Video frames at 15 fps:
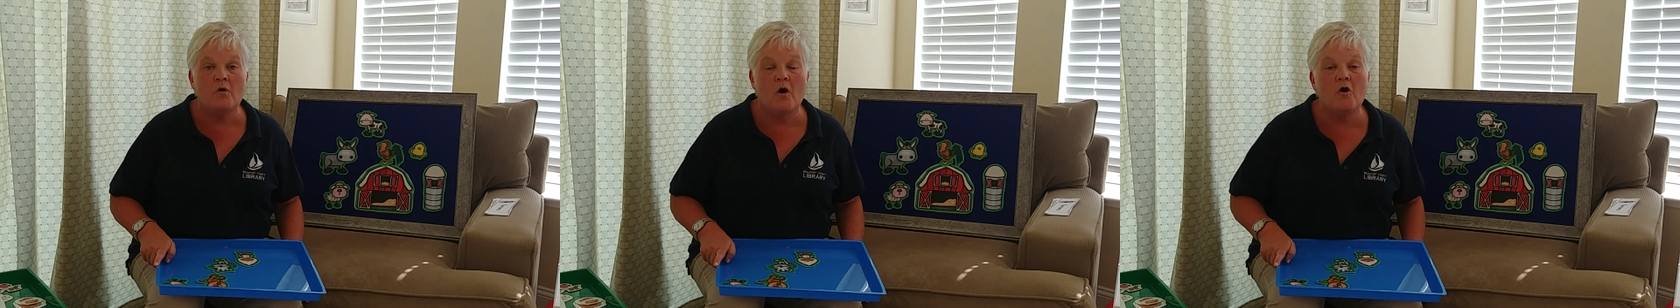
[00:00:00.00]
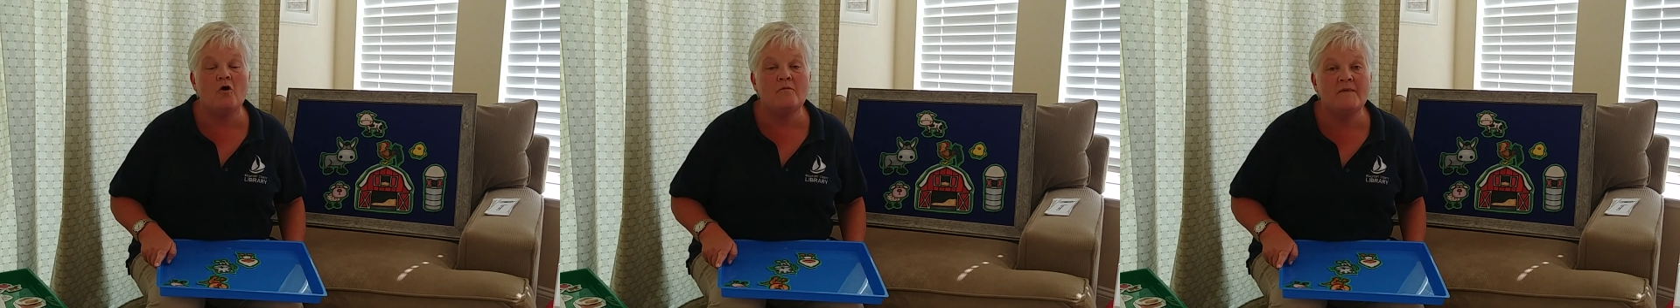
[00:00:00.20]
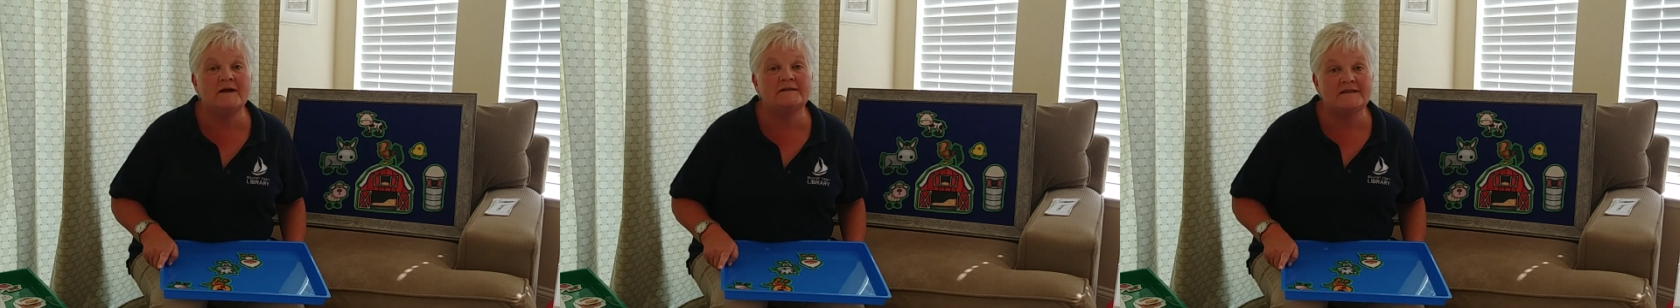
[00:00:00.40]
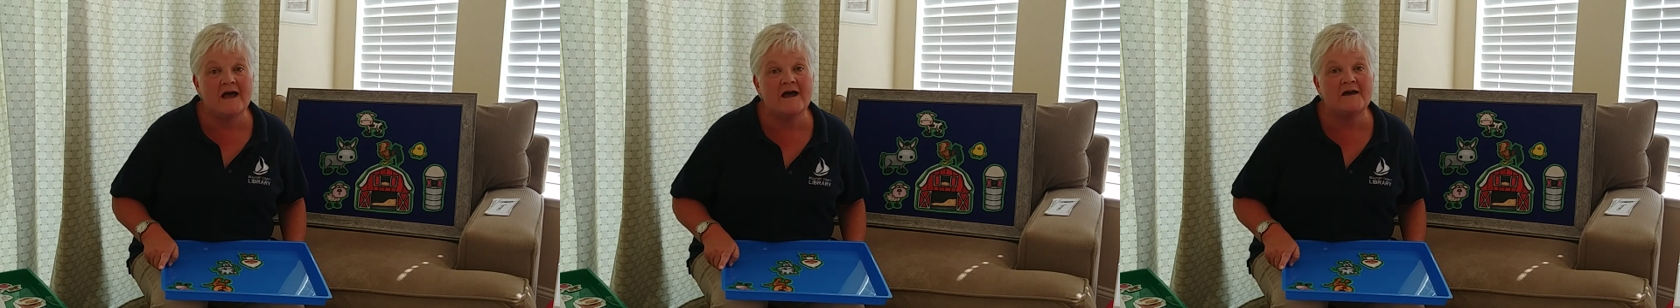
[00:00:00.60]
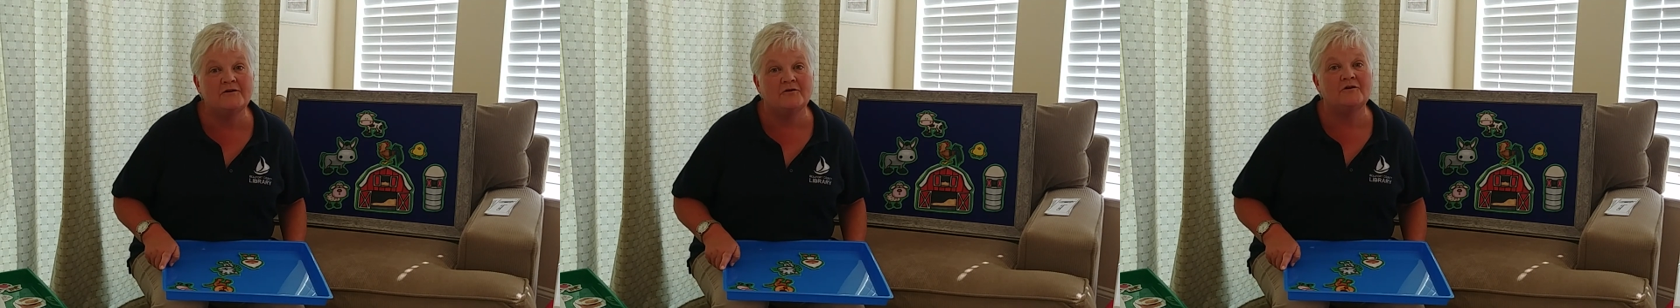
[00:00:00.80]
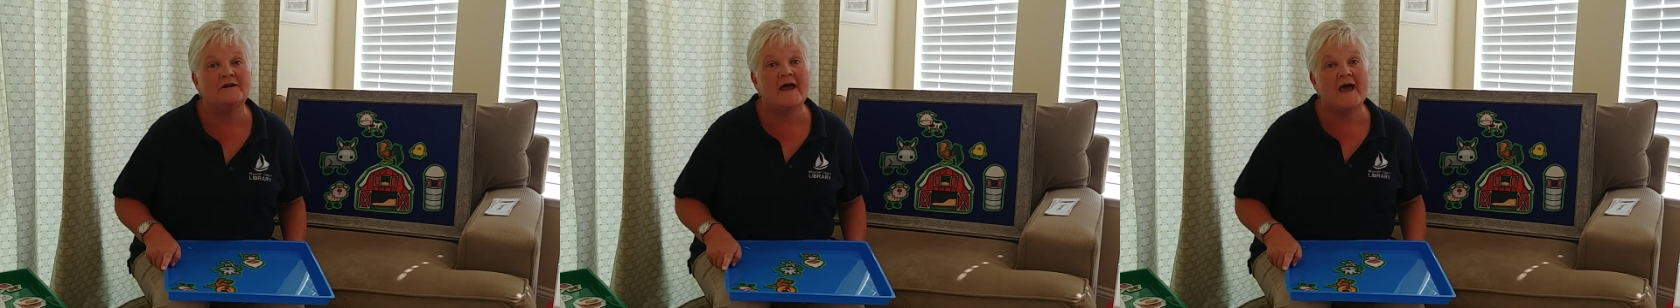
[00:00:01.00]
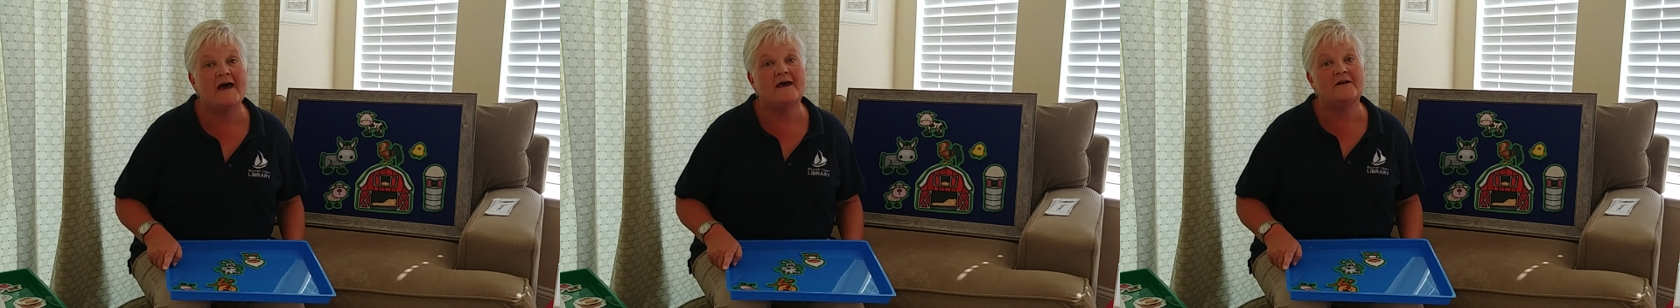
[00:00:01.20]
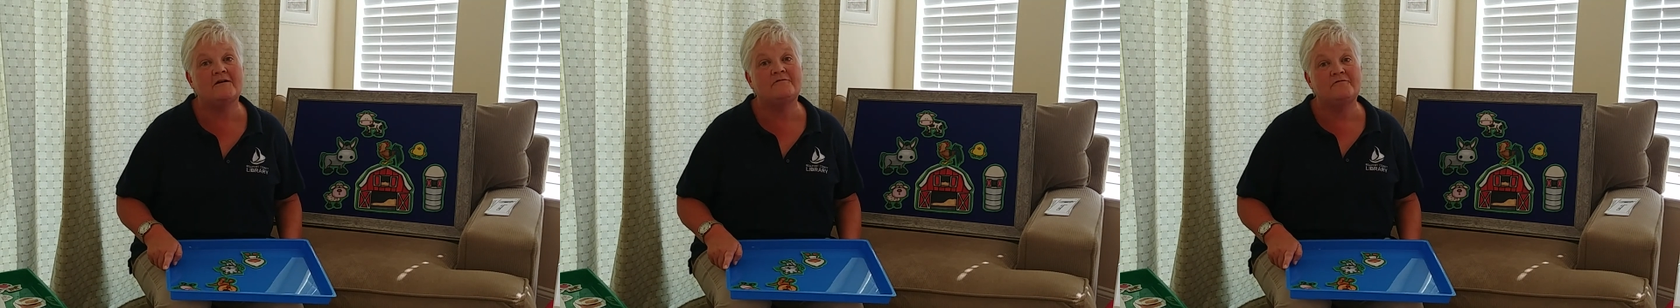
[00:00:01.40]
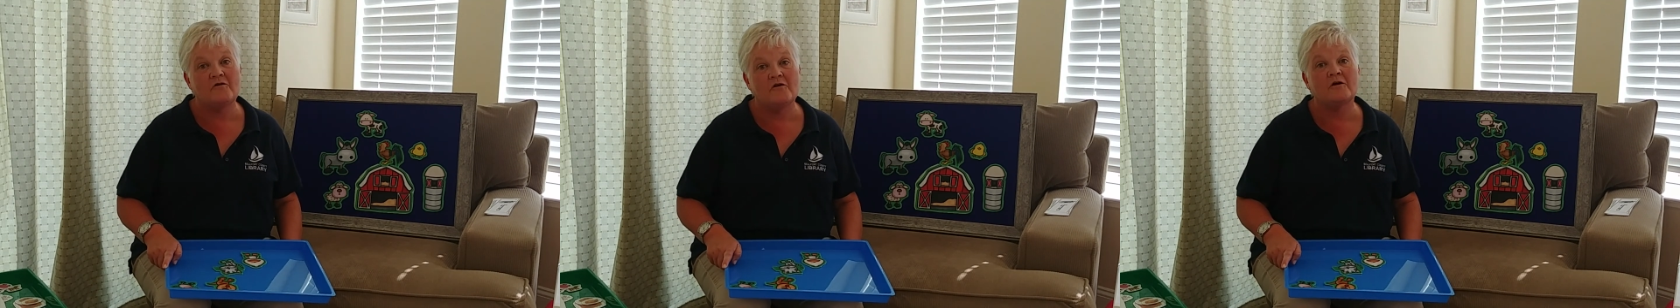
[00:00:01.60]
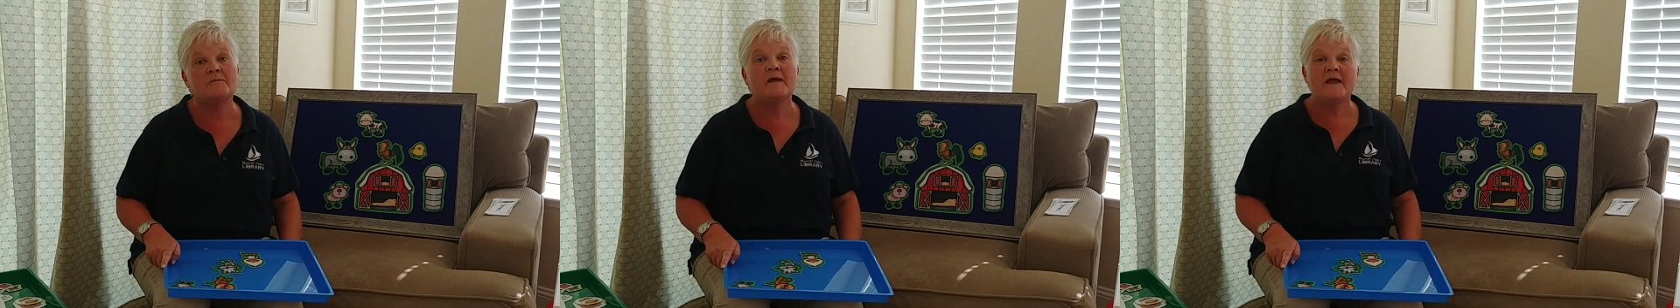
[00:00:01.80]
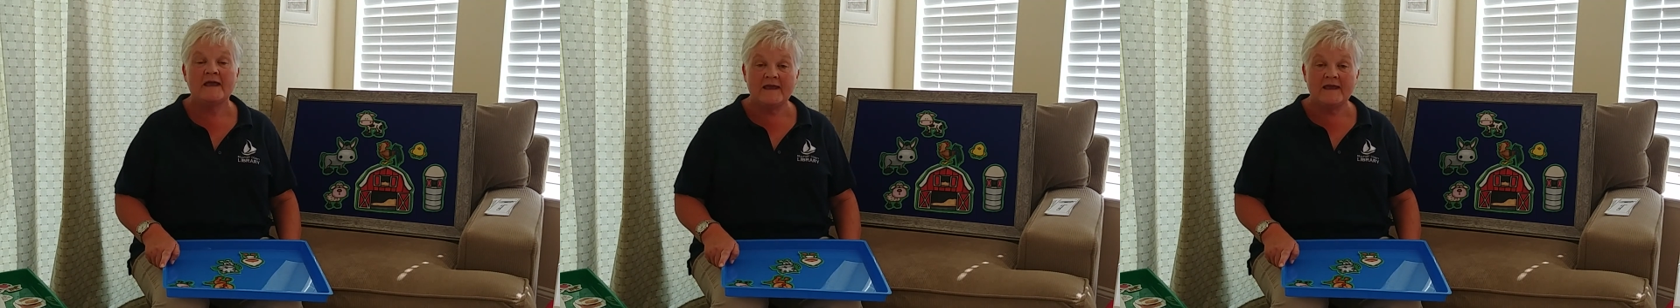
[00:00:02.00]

Old MacDonald had a farm,